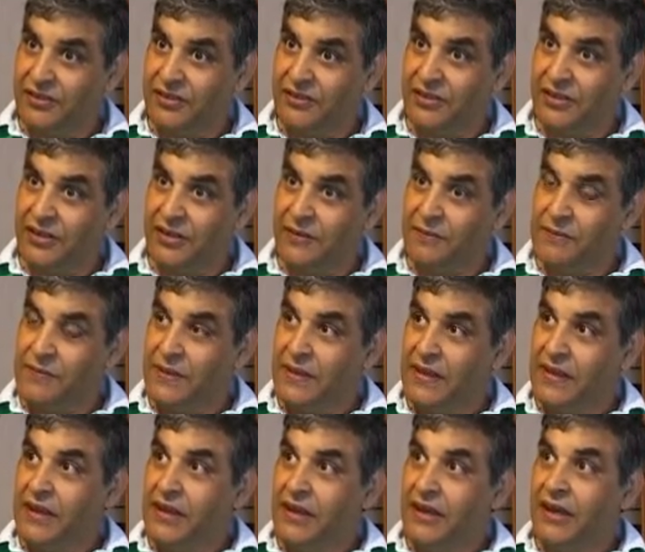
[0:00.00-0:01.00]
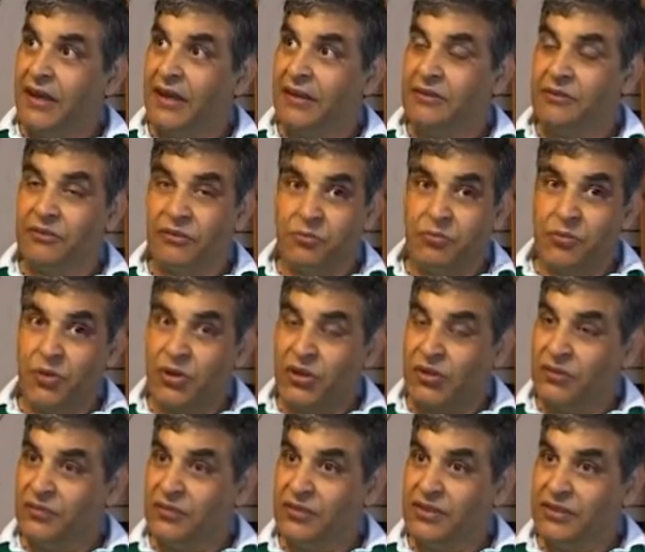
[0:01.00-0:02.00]
right, and more
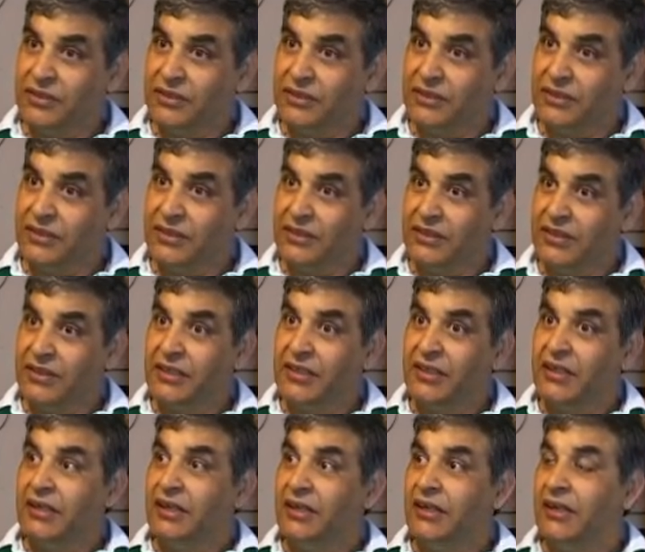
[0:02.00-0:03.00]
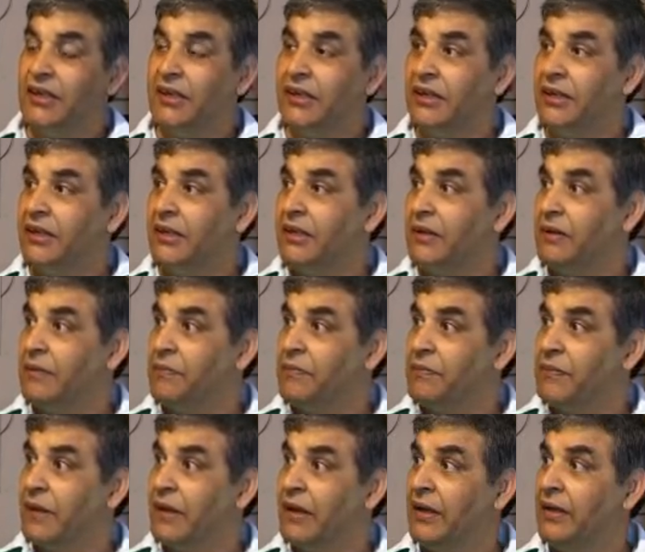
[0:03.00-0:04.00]
conveniently. And